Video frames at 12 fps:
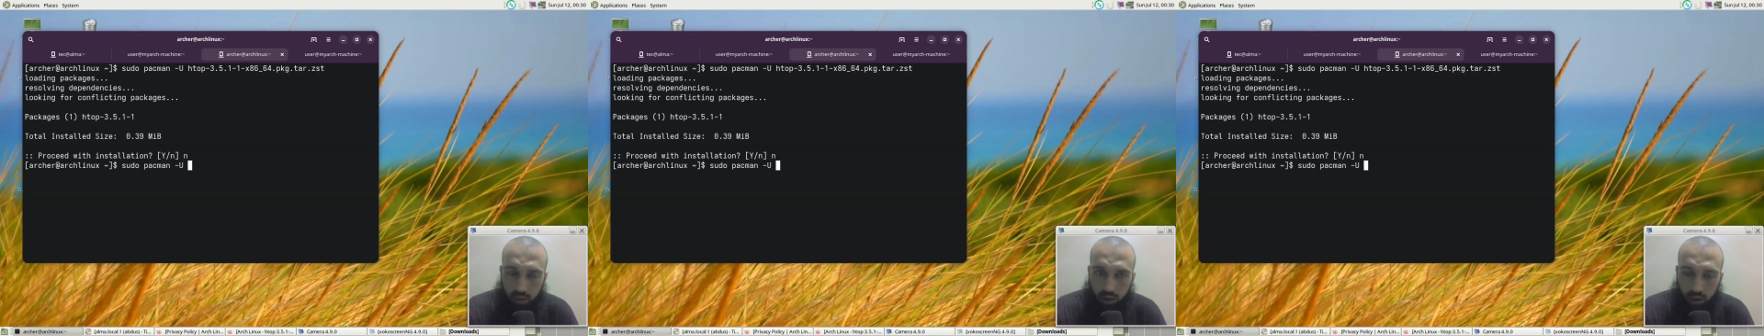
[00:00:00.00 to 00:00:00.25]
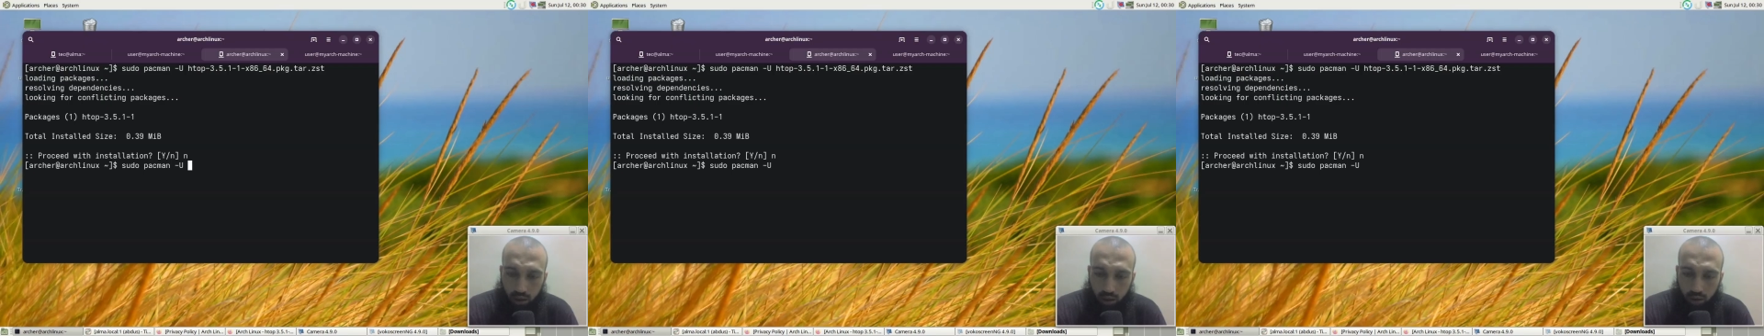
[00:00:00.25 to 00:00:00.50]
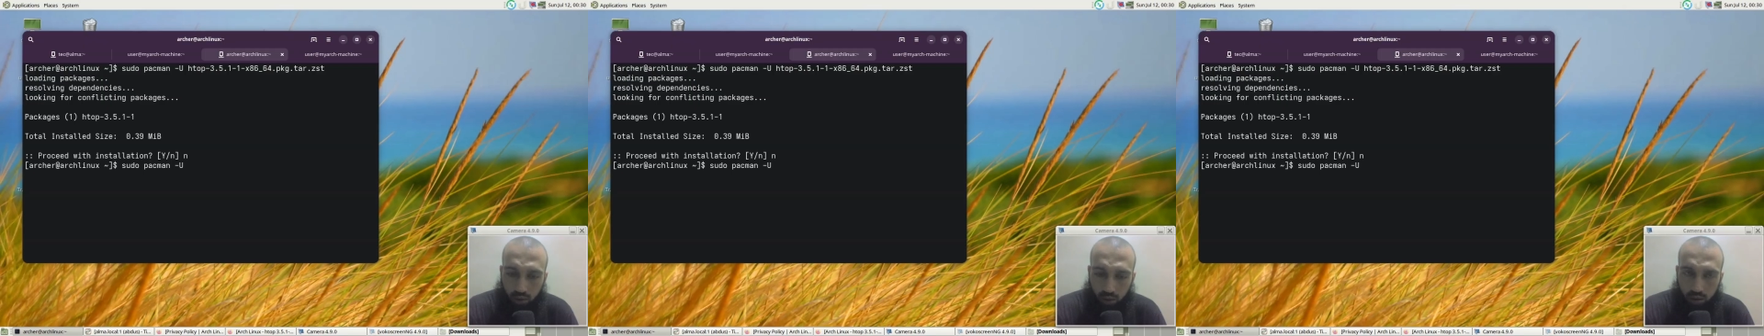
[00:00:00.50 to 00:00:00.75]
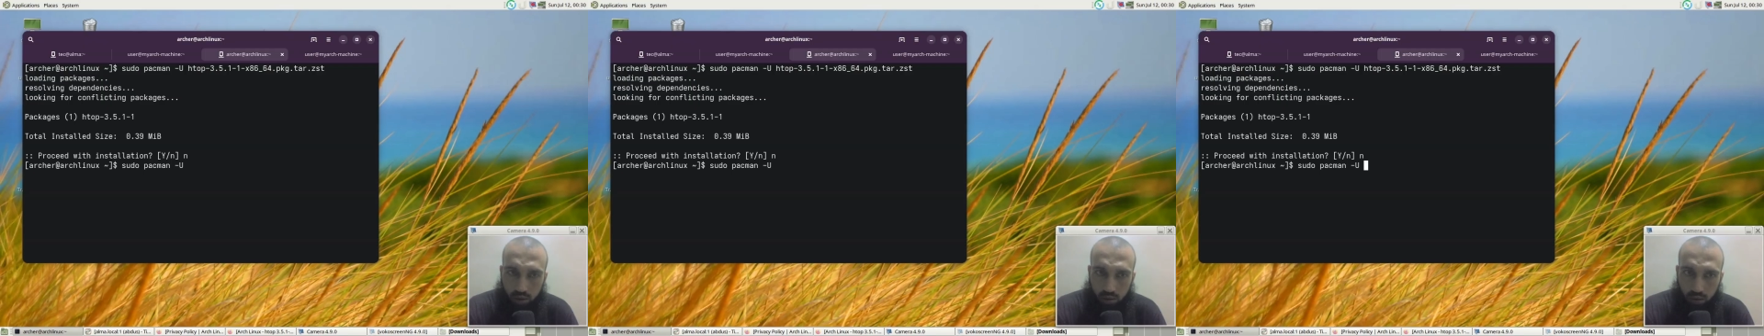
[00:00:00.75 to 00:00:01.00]
directory
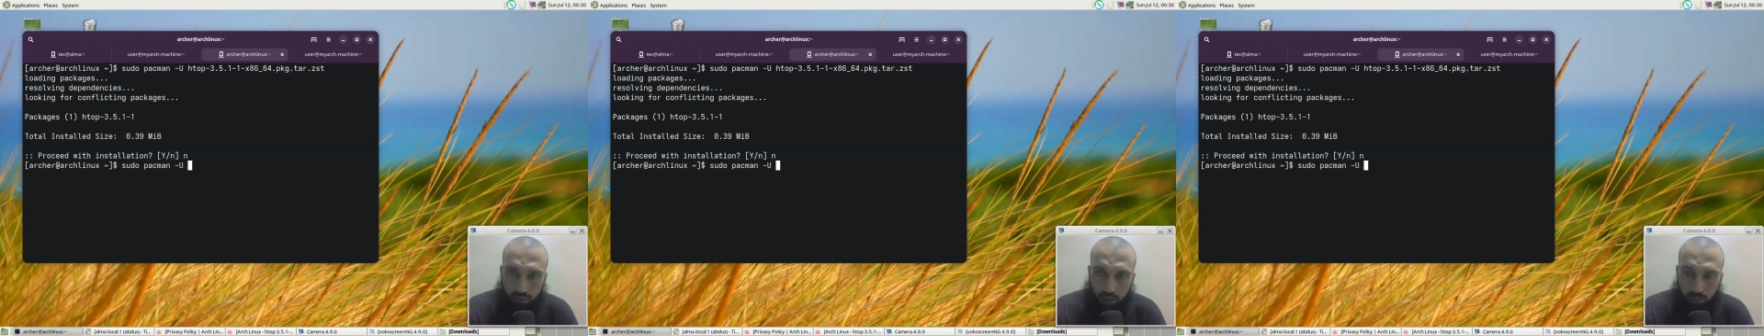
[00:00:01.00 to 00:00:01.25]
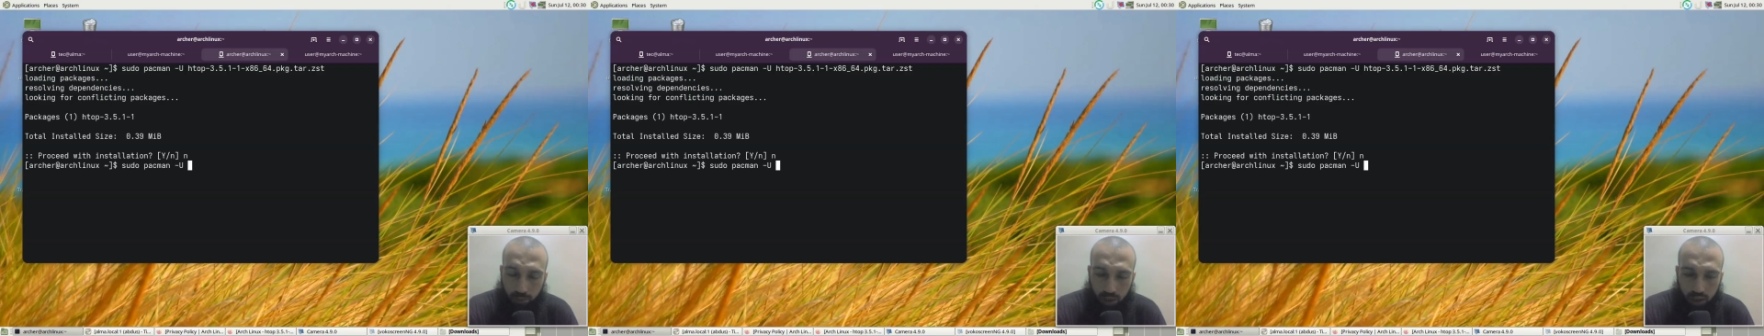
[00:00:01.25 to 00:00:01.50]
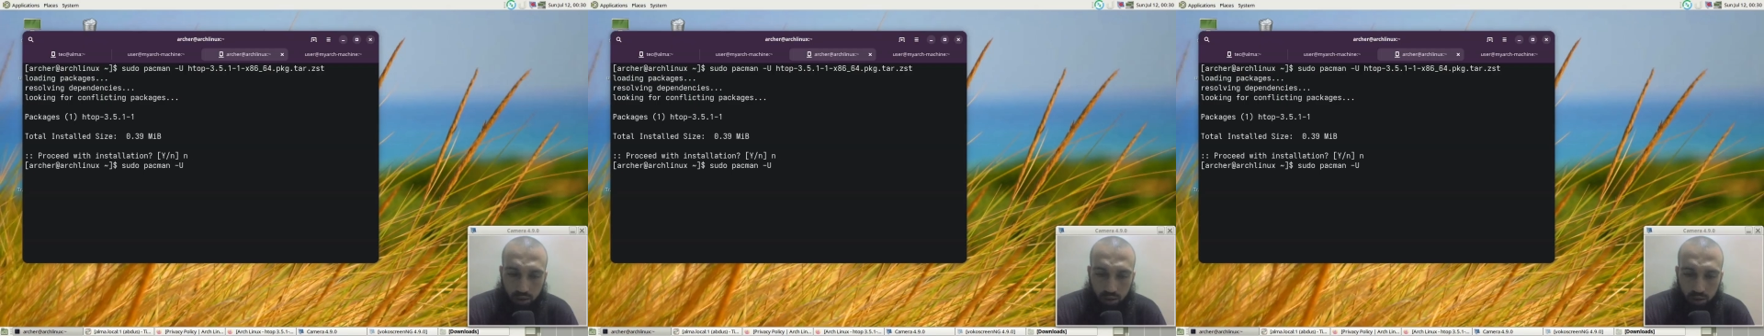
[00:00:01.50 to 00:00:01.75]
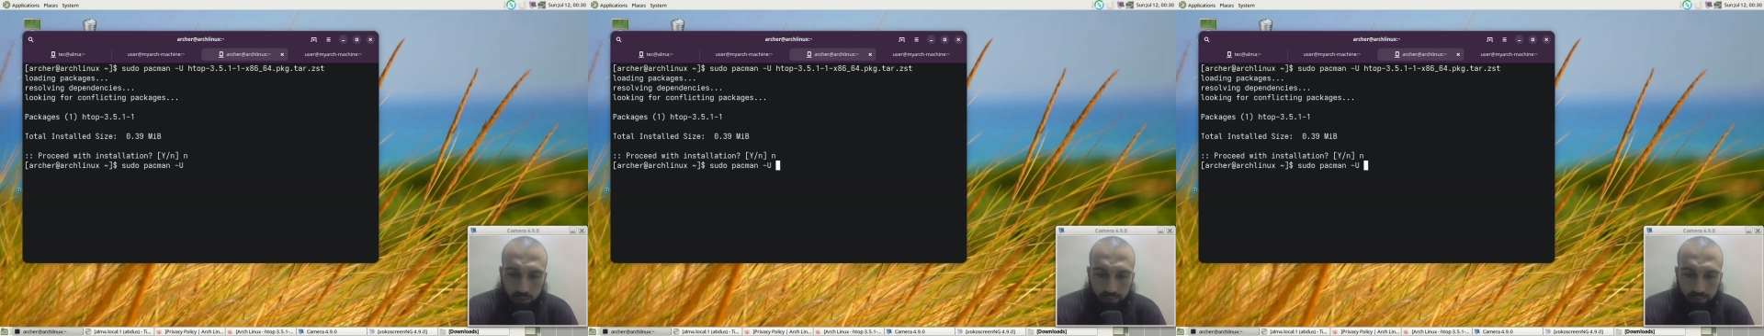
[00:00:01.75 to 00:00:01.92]
of the package,